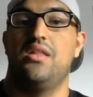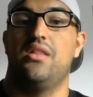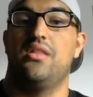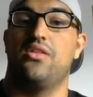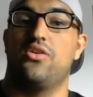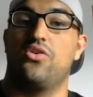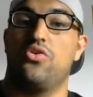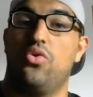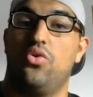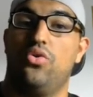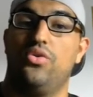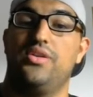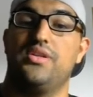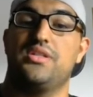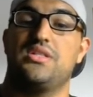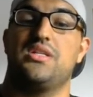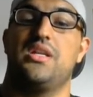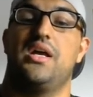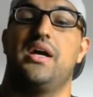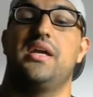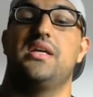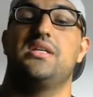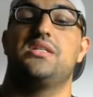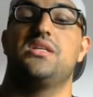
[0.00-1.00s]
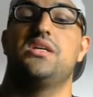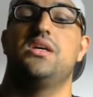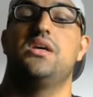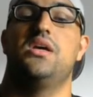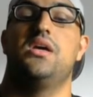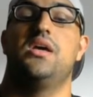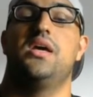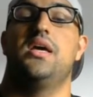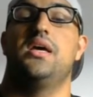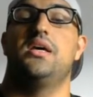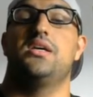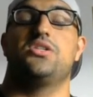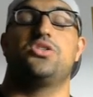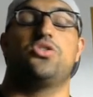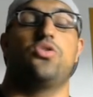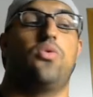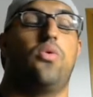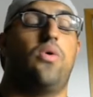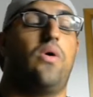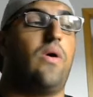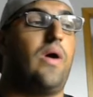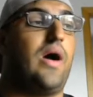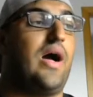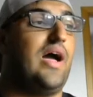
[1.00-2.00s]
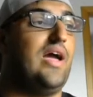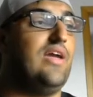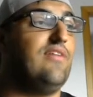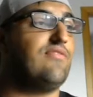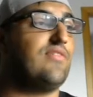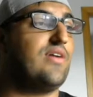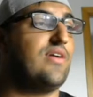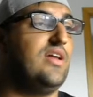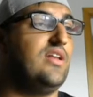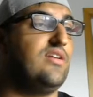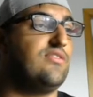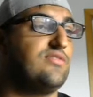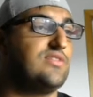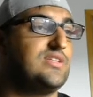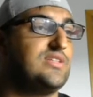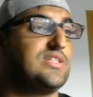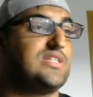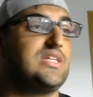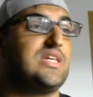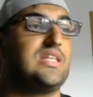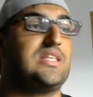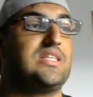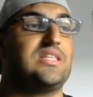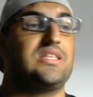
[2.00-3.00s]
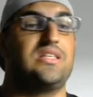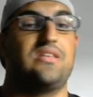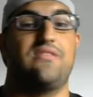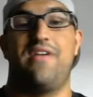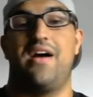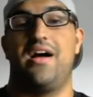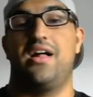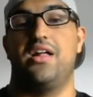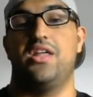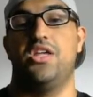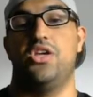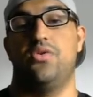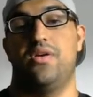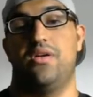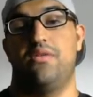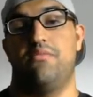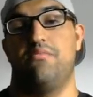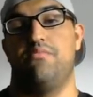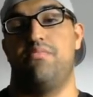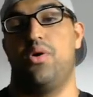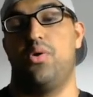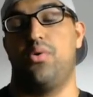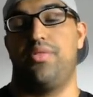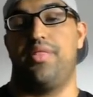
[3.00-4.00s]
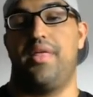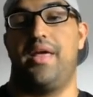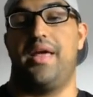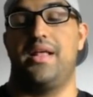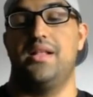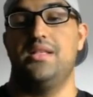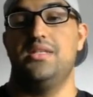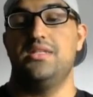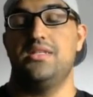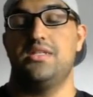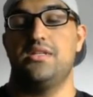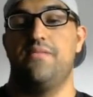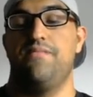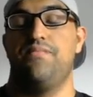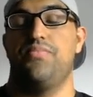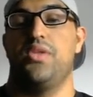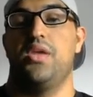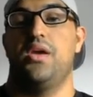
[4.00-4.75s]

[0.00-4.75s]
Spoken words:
The gold is nice, so I've kind of seen value in both ends.